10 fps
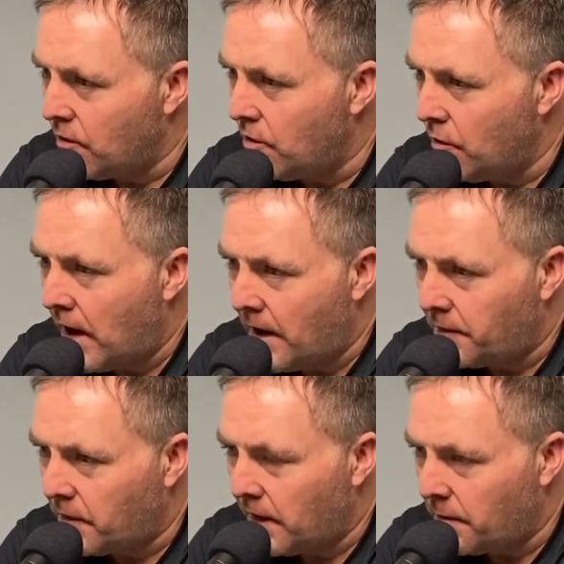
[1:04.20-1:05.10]
you don't have
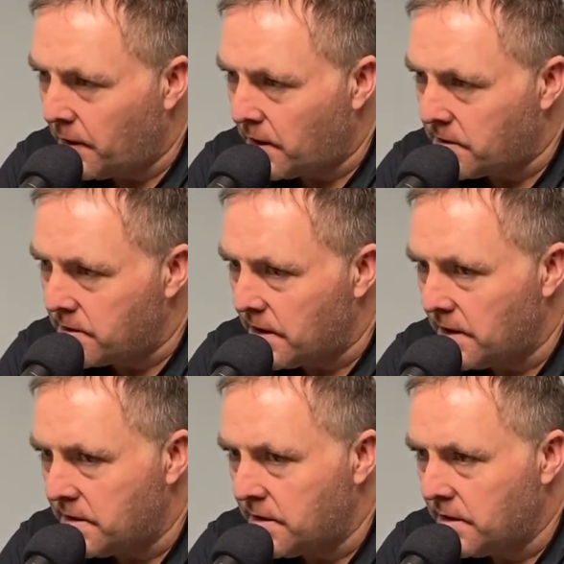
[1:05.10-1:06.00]
to get up and
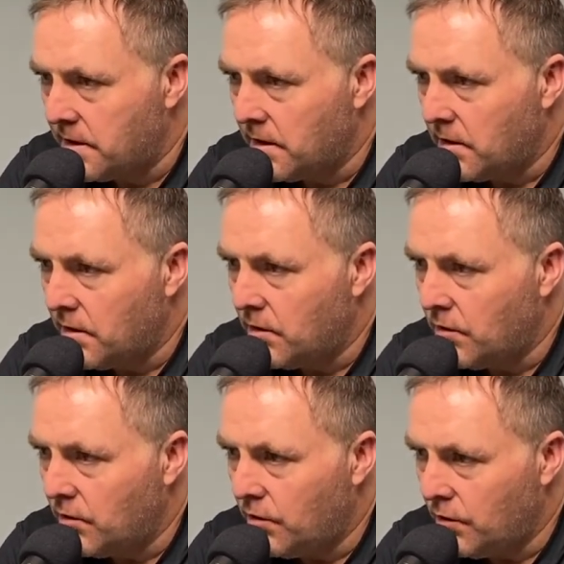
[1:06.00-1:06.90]
exercise. You
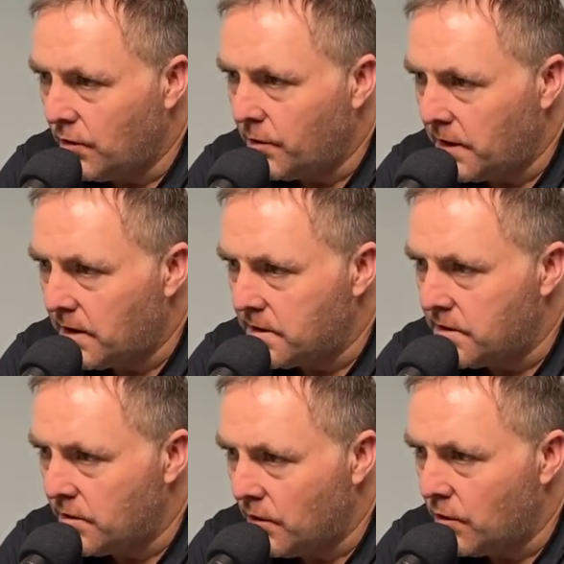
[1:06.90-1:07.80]
do it because
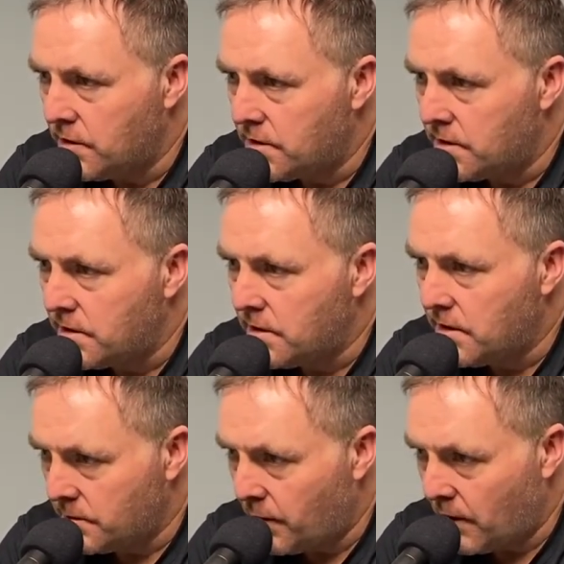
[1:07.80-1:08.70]
you know it's
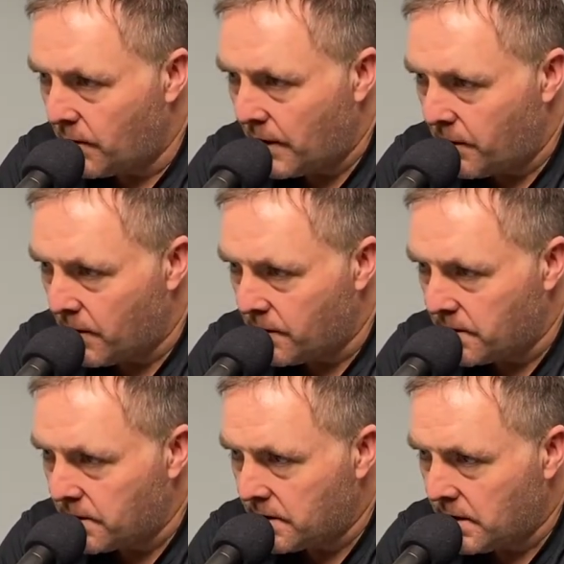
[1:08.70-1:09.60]
part of my
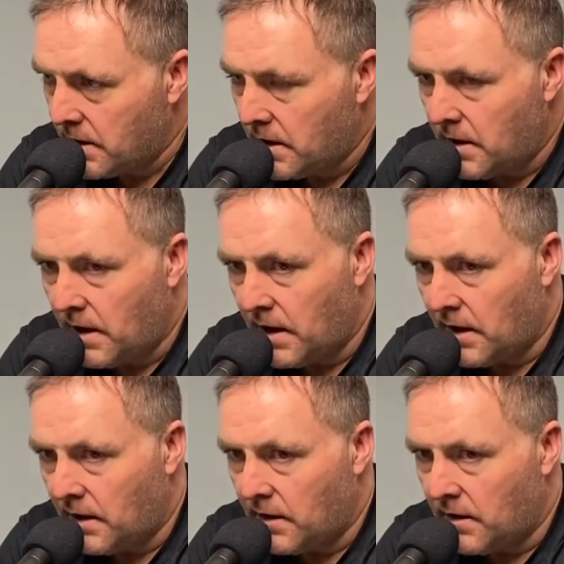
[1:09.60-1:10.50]
purpose.
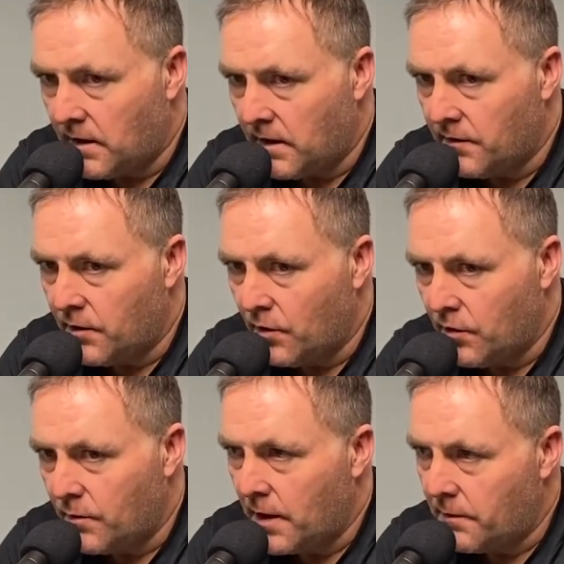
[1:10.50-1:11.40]
And even though
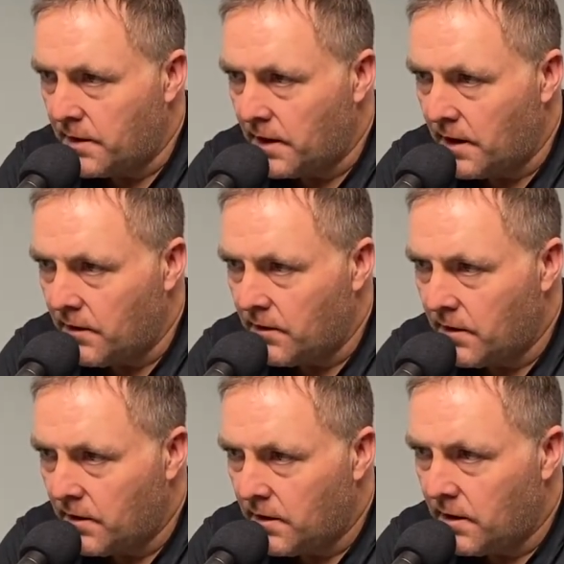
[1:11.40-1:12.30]
you might be tired,
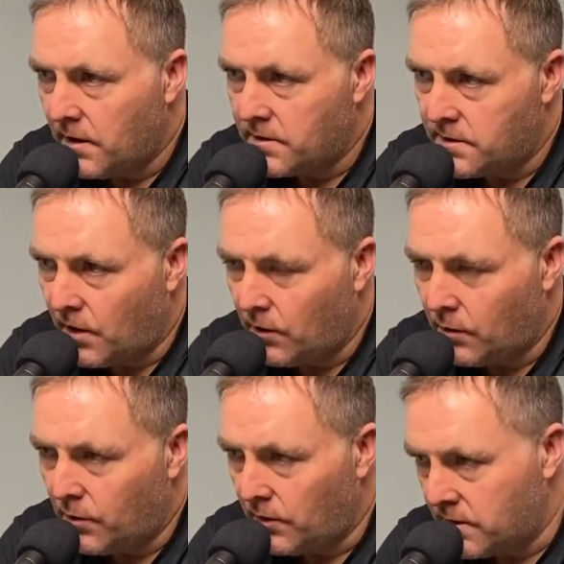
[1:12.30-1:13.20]
it's
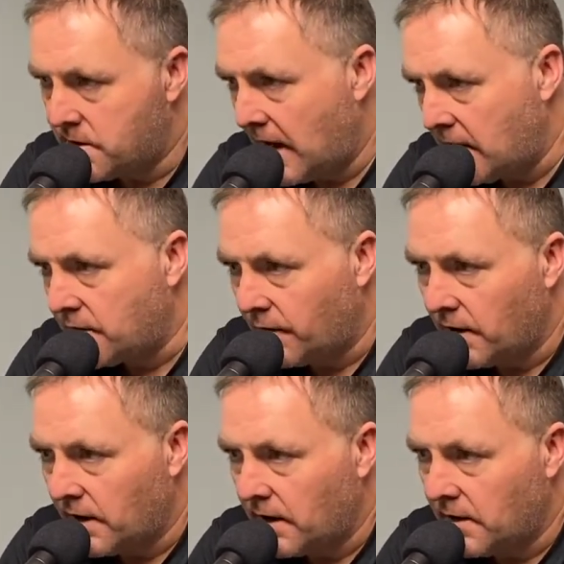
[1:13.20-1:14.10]
tolerable and
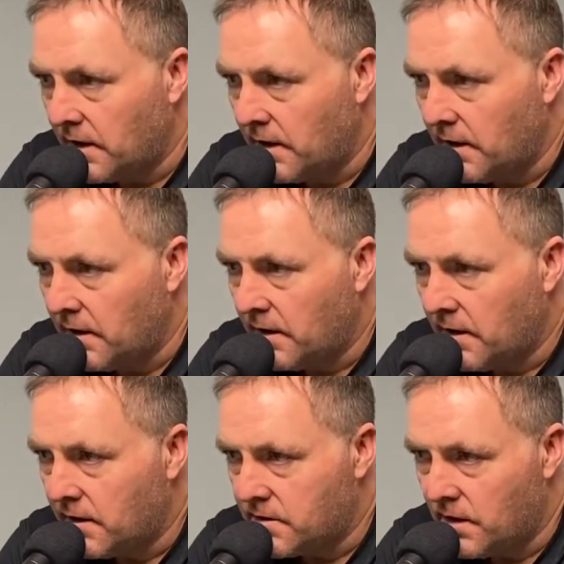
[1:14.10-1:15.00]
satisfying at the end.
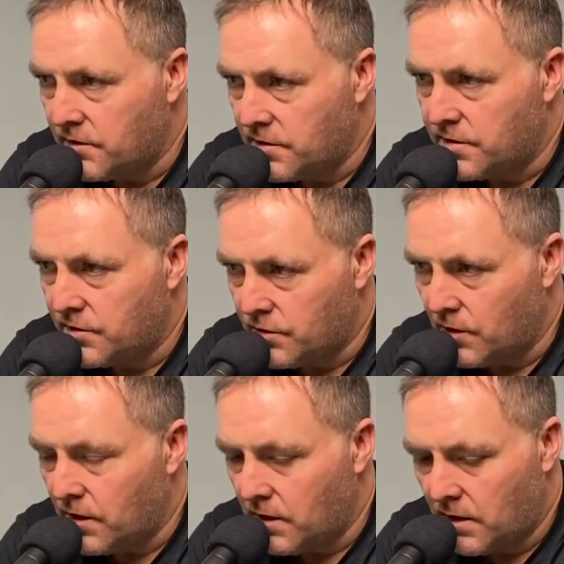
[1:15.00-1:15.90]
It's not just a chore.